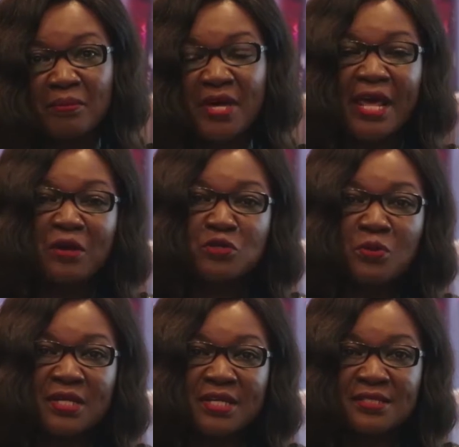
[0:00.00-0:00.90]
But I also
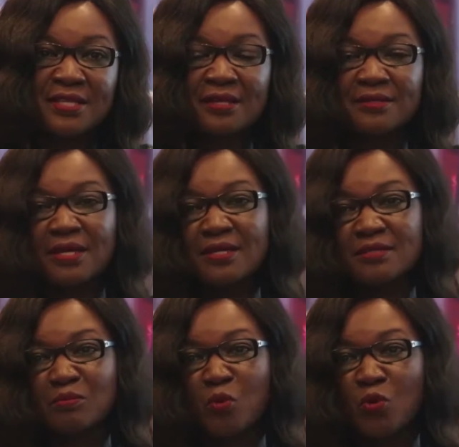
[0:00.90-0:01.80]
understand that
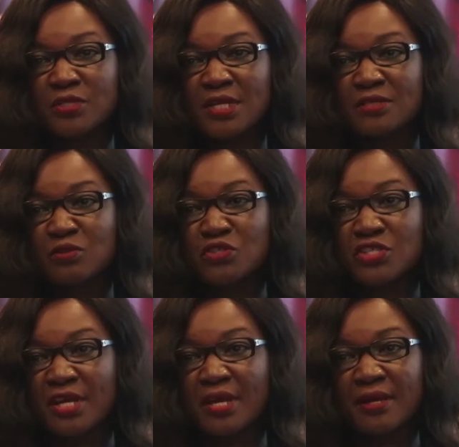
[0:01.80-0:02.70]
it's important to
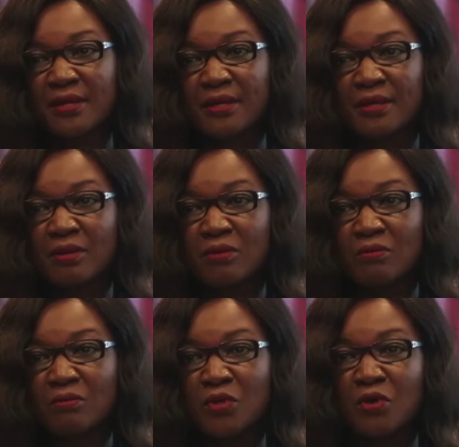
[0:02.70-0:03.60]
share
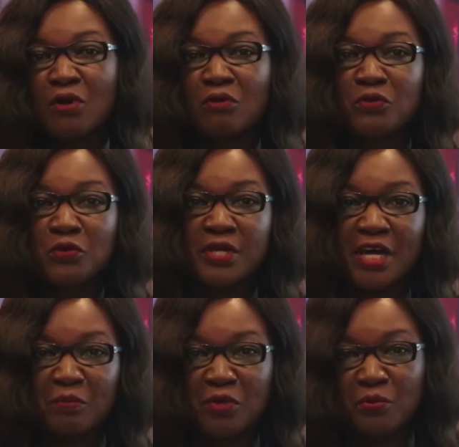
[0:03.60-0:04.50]
with all of you
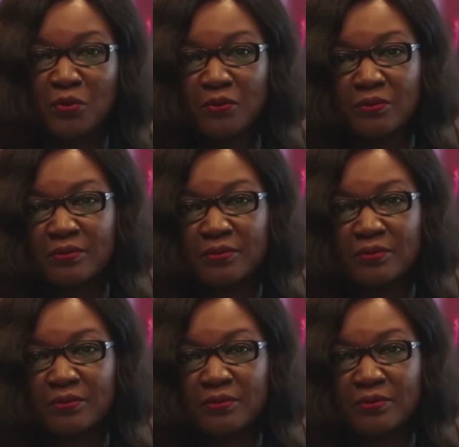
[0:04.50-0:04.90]
young people.